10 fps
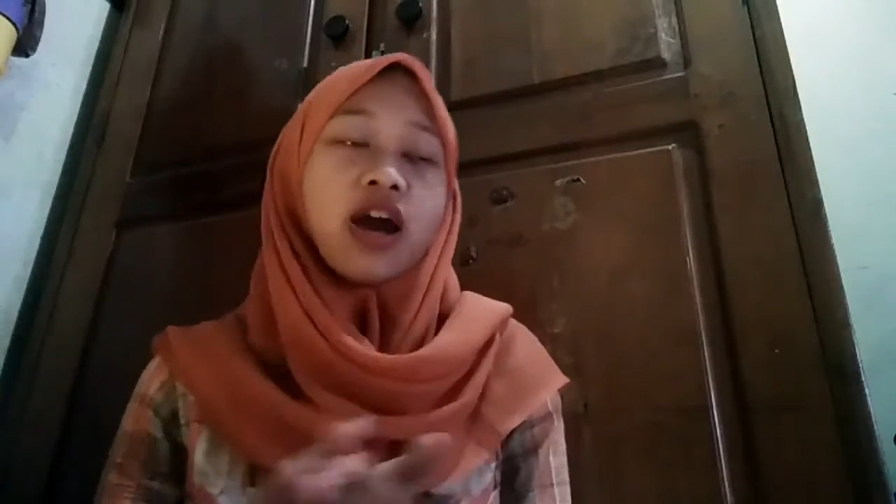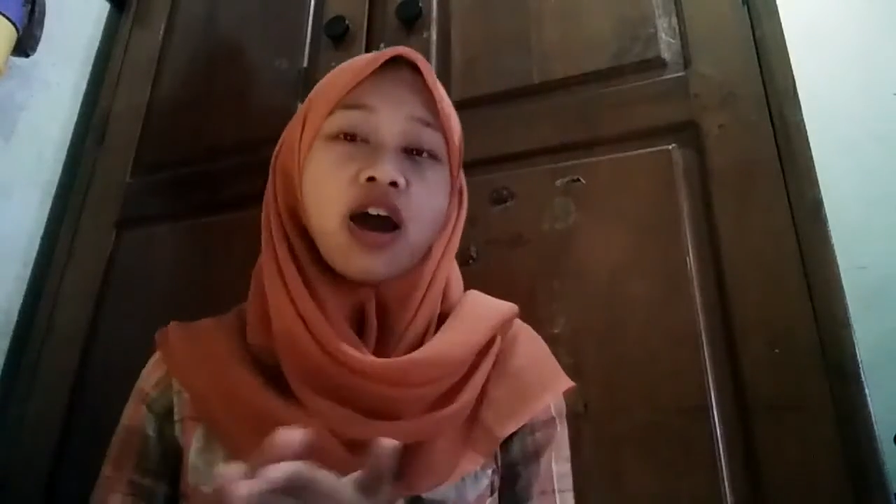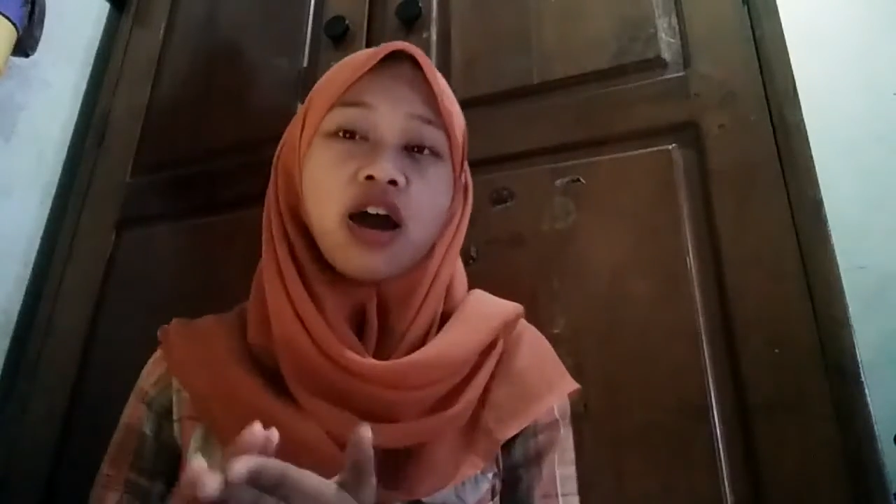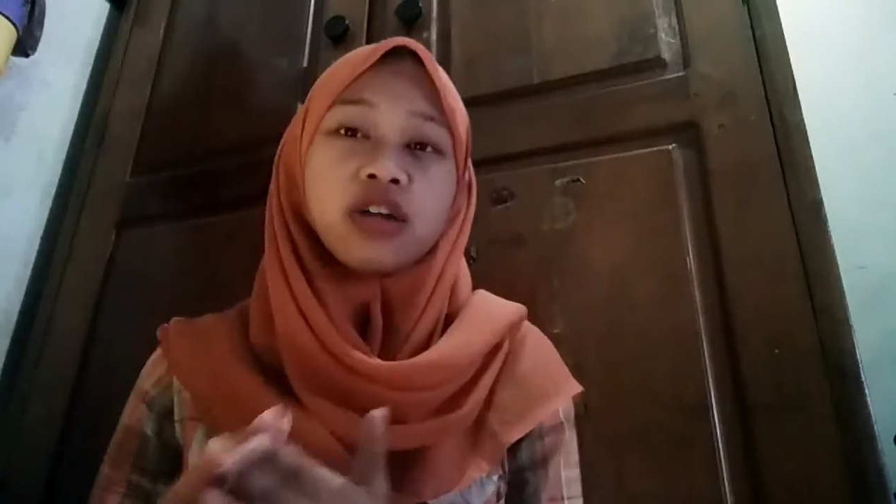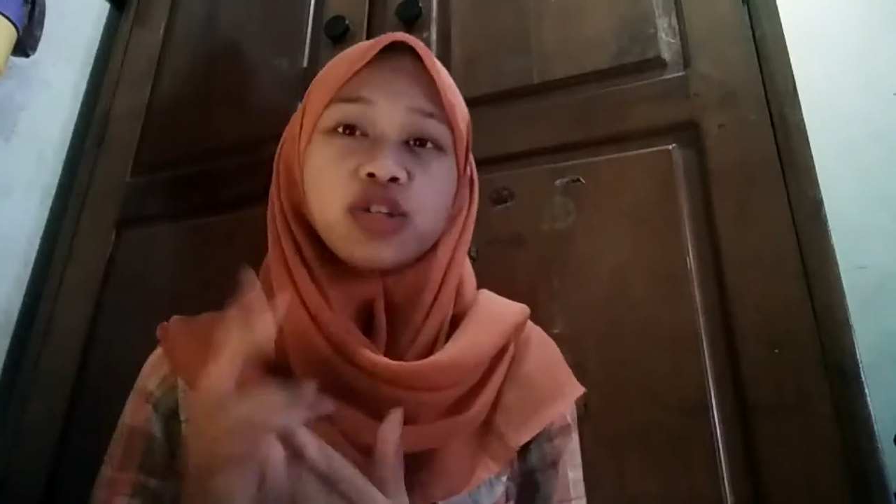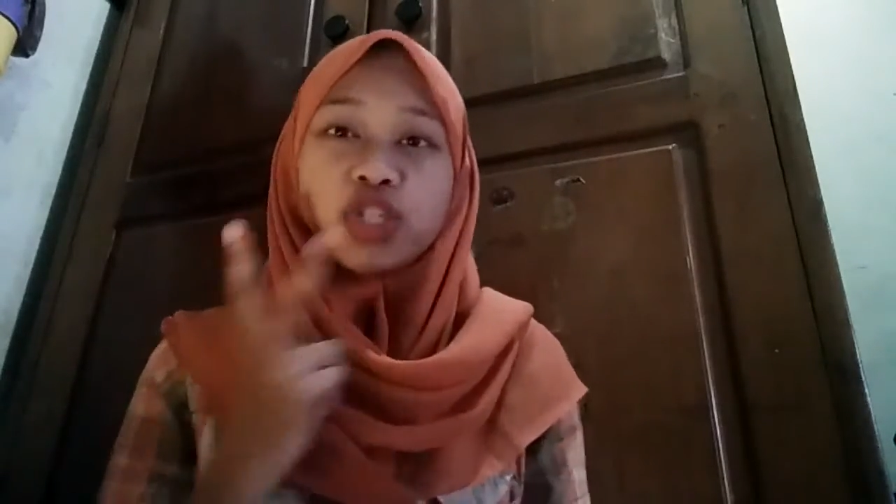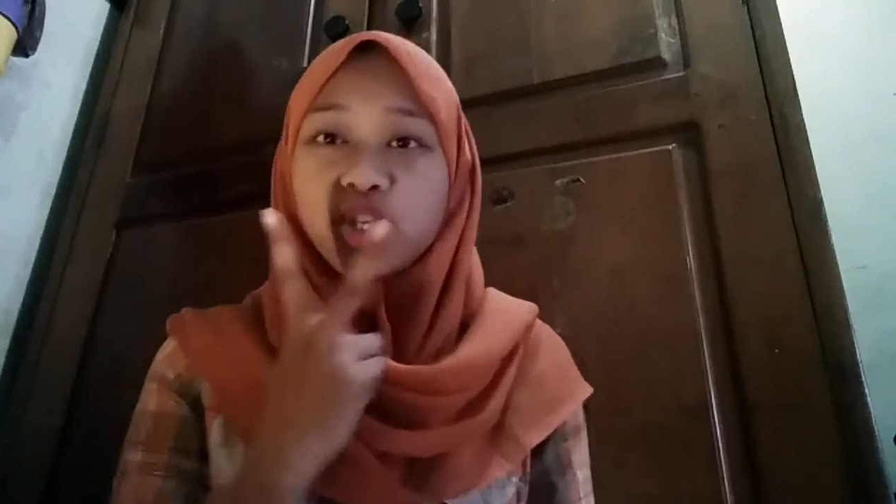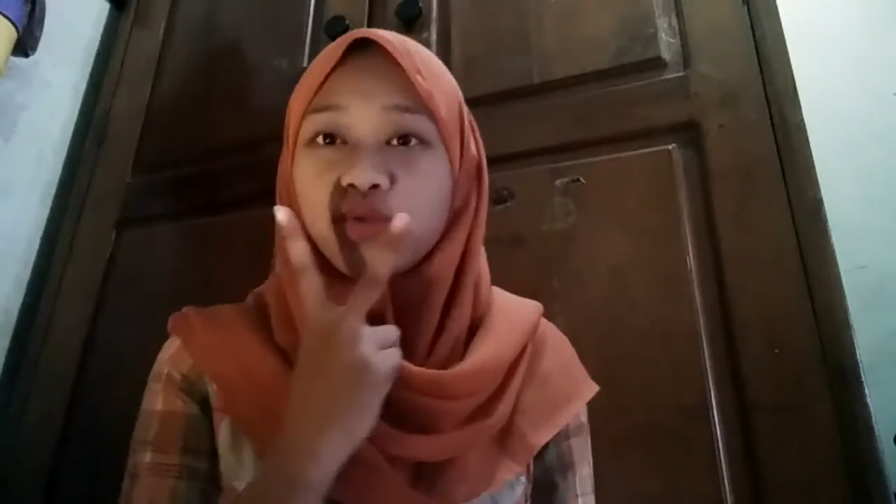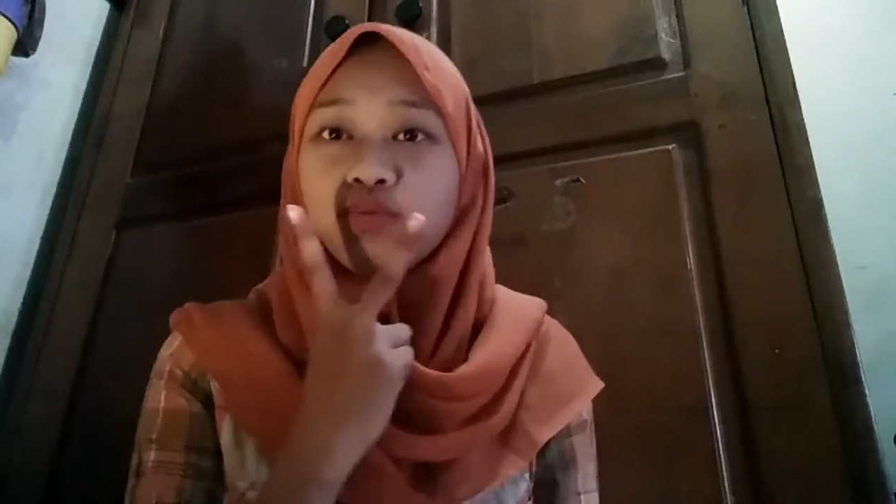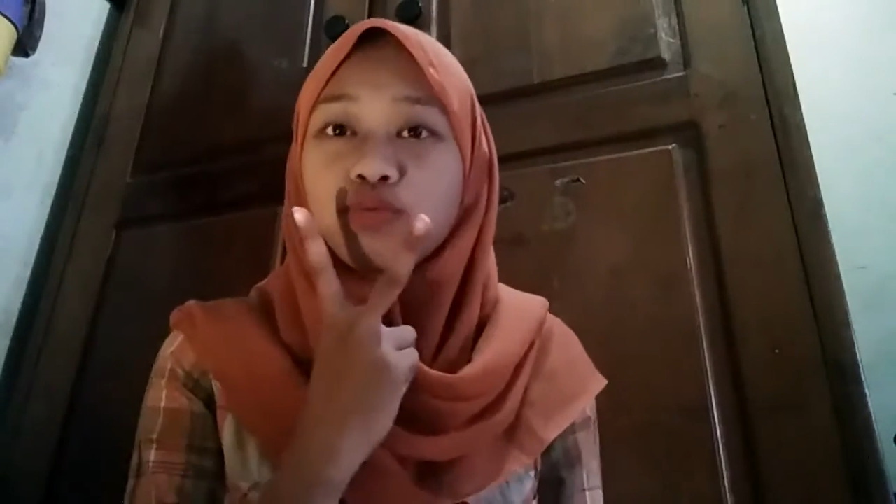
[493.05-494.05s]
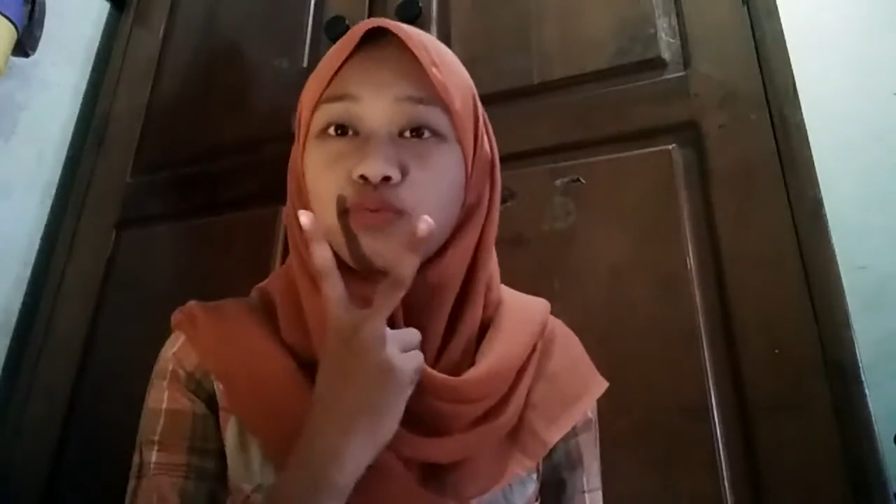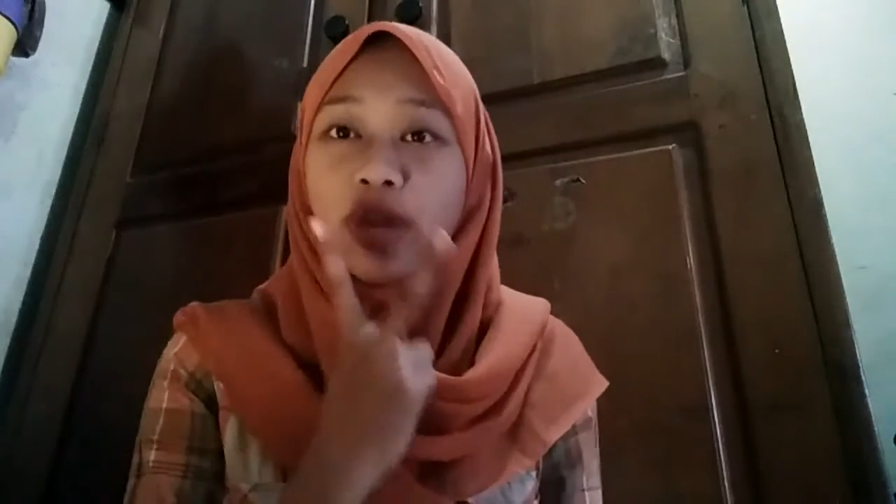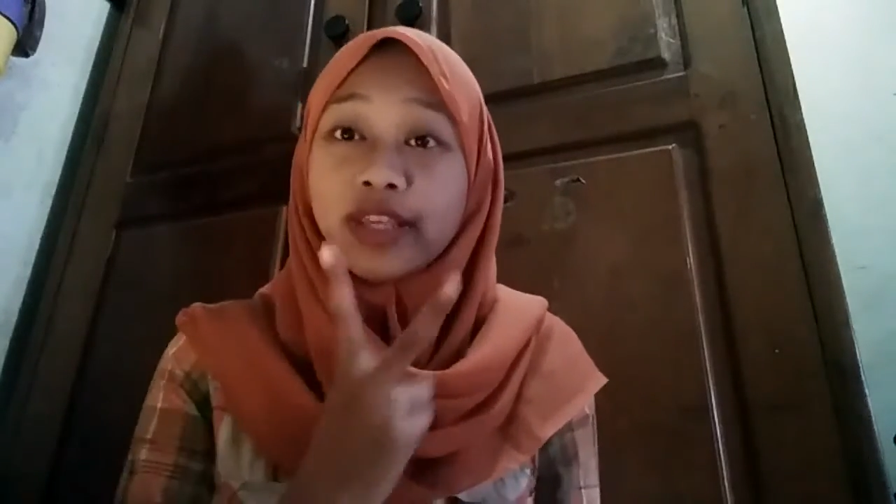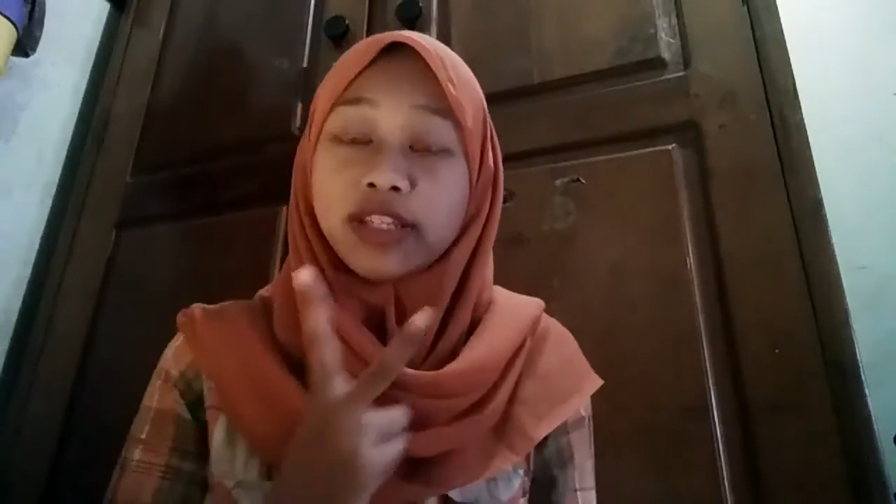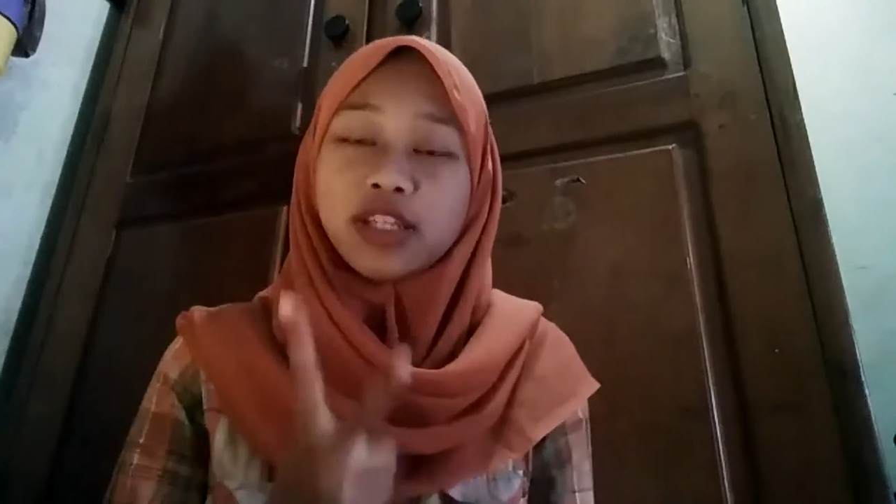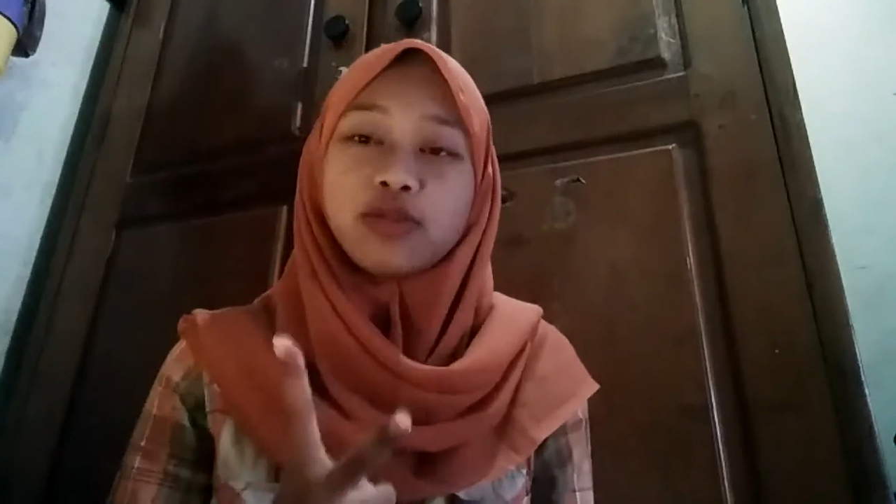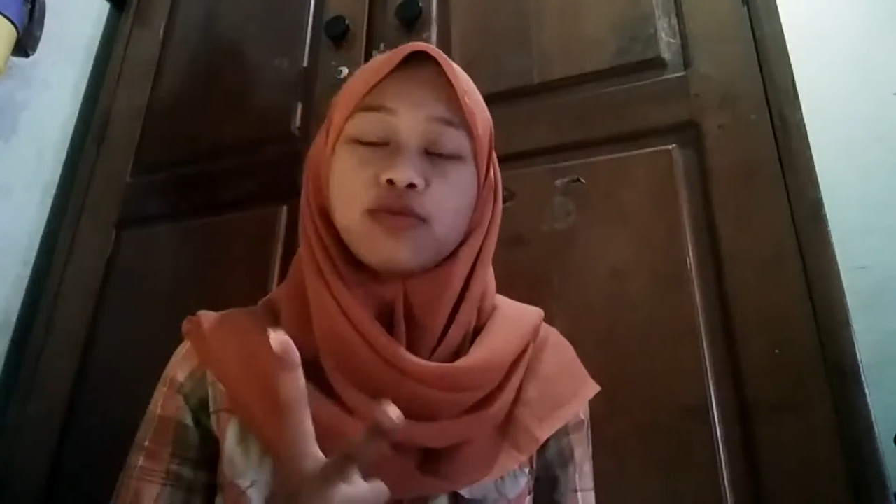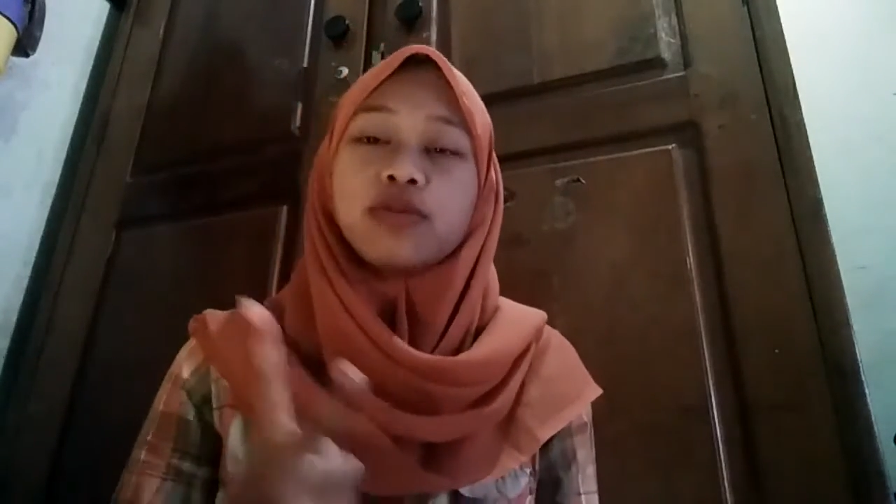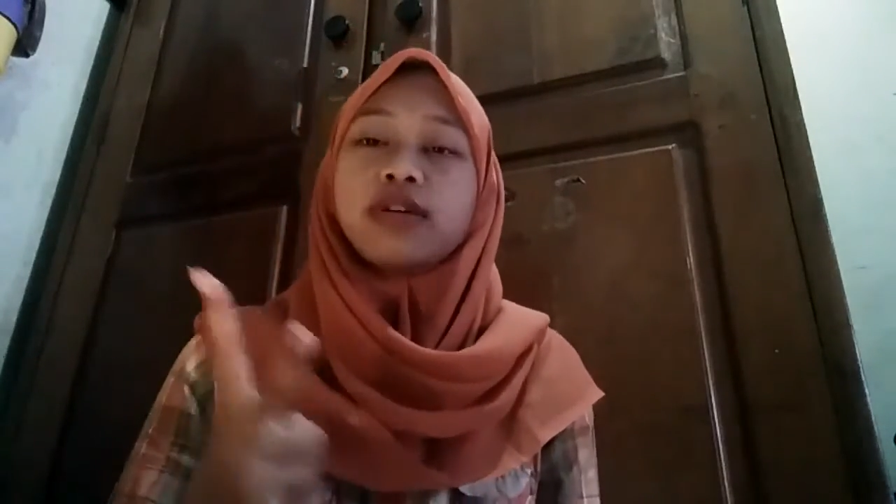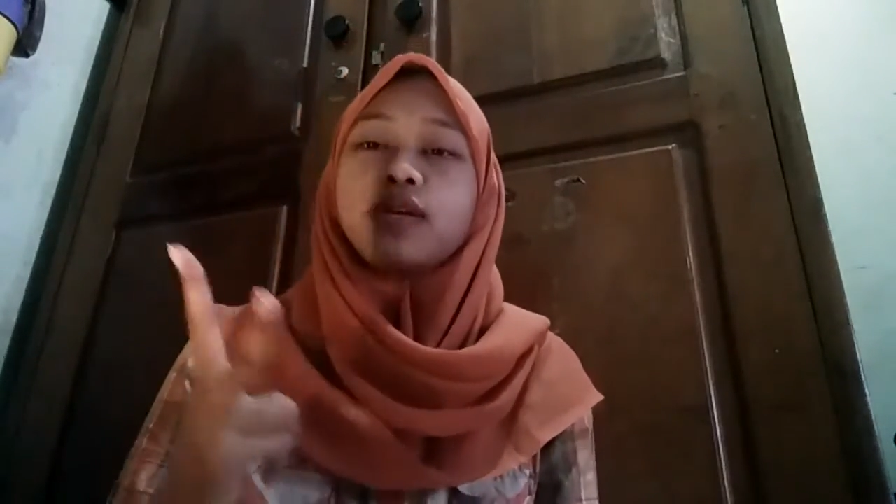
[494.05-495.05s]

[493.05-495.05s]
are 2 ways to